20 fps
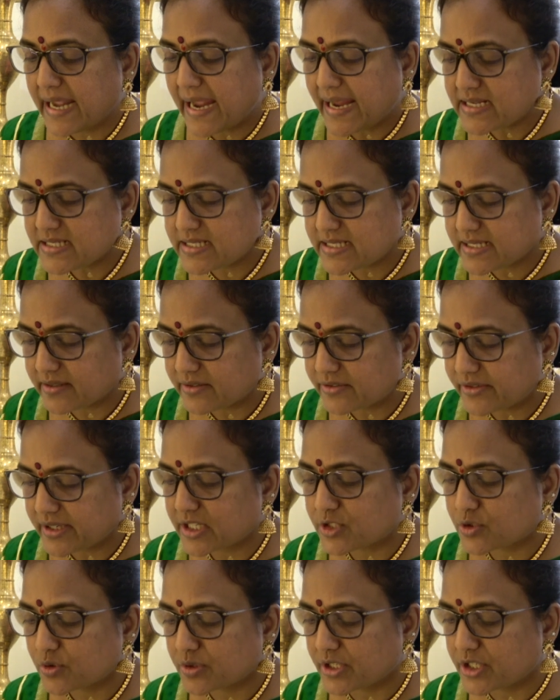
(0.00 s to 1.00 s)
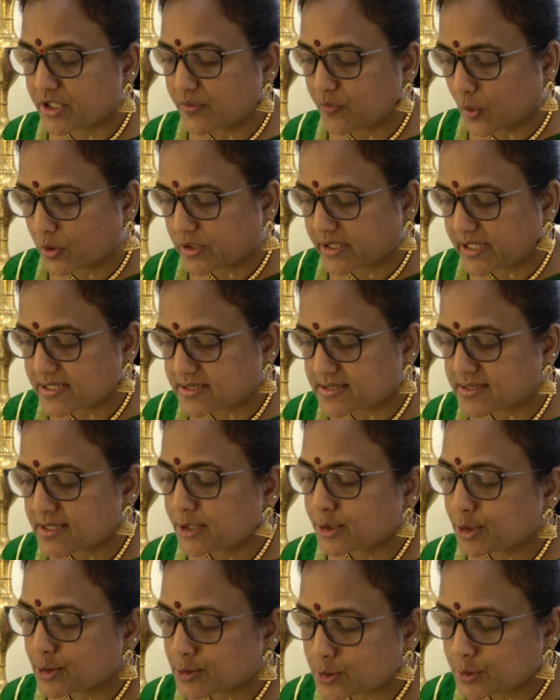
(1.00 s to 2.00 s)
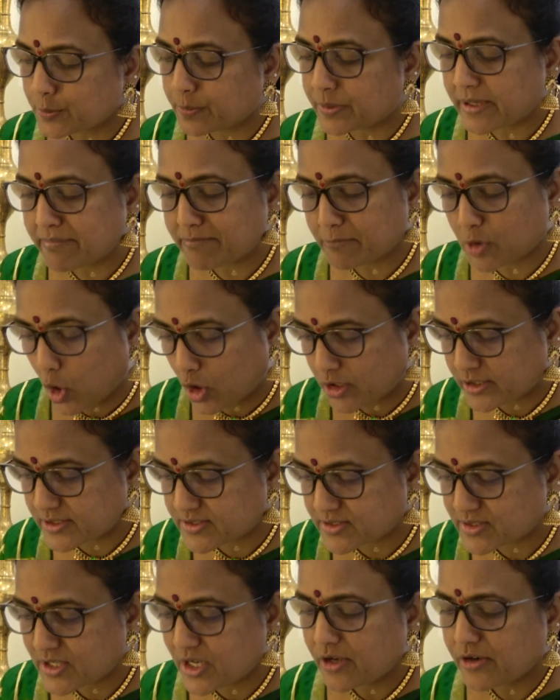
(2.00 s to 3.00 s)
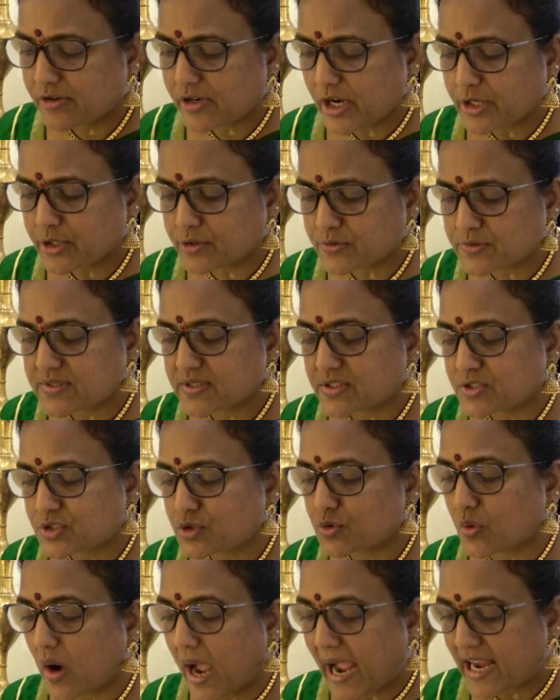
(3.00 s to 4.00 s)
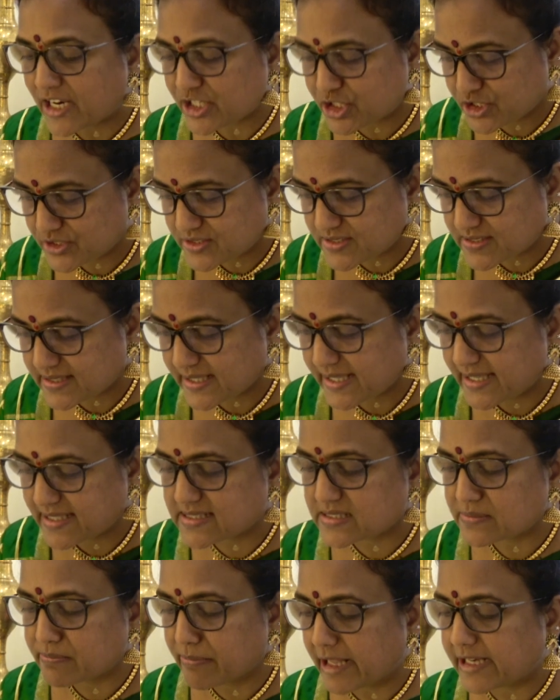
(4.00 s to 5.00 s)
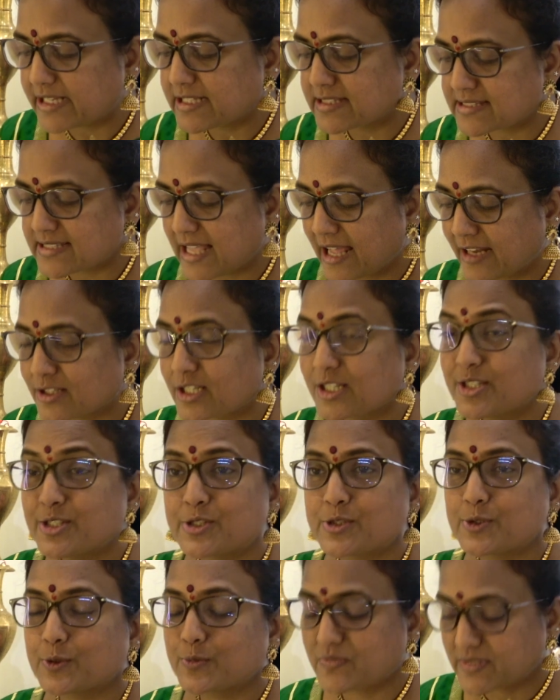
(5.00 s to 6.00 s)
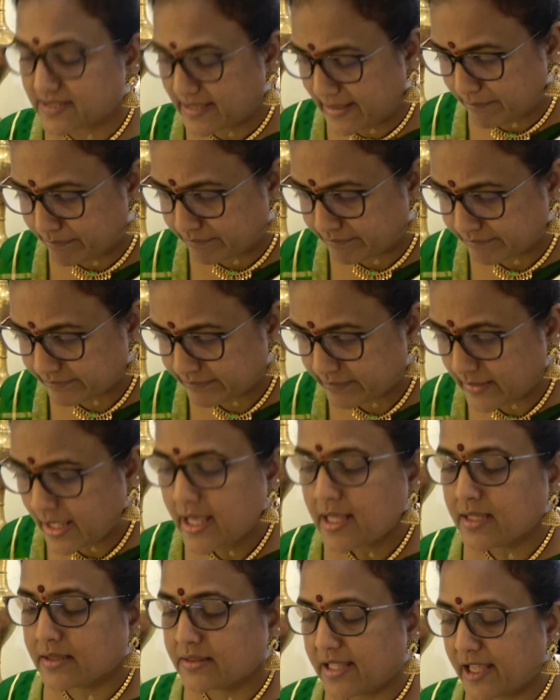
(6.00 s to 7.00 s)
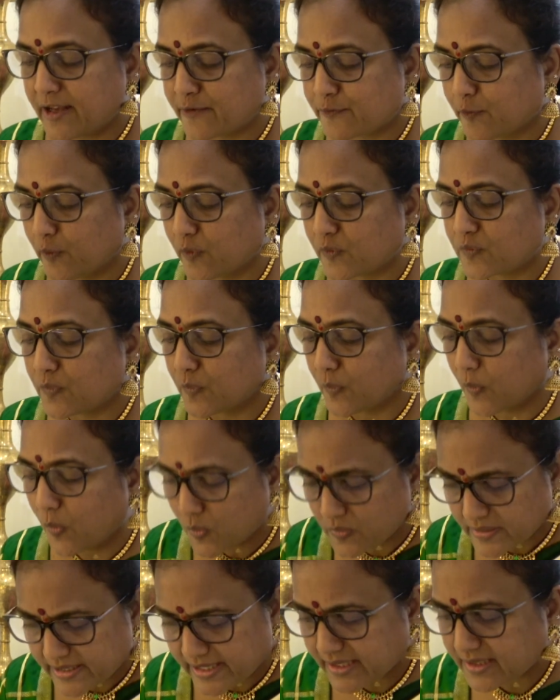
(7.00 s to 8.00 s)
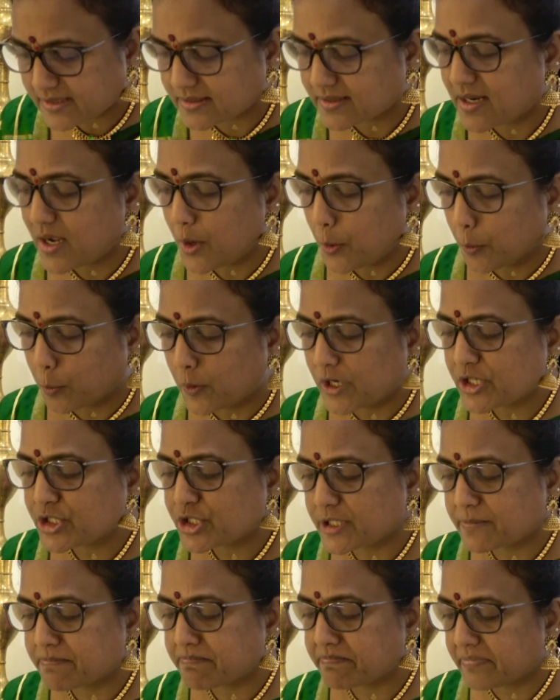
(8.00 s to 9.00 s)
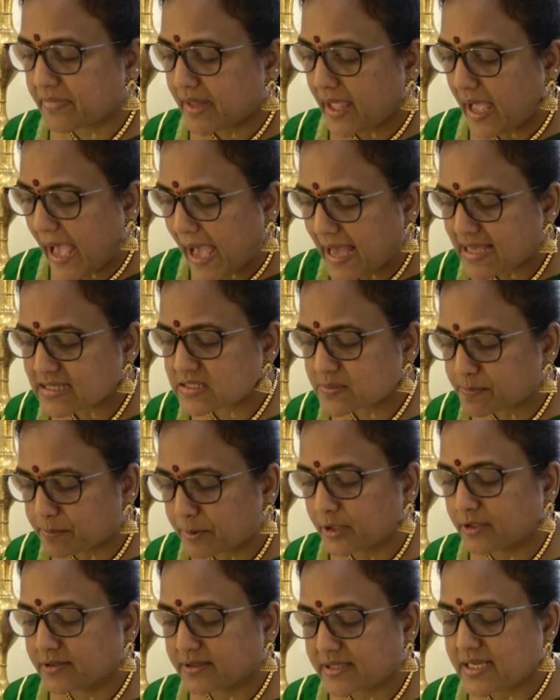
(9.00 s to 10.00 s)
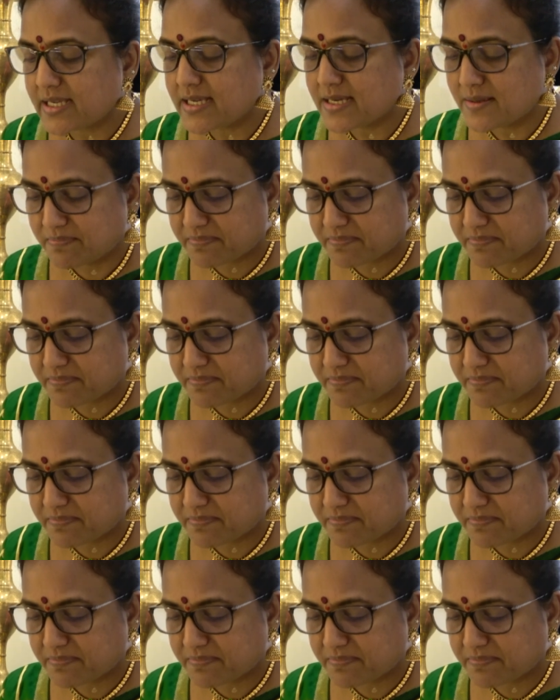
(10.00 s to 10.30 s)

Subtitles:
endearing to the devotees, the supreme goddess reduces to ashes his merits and consumes him. Therefore, O king, worship as per the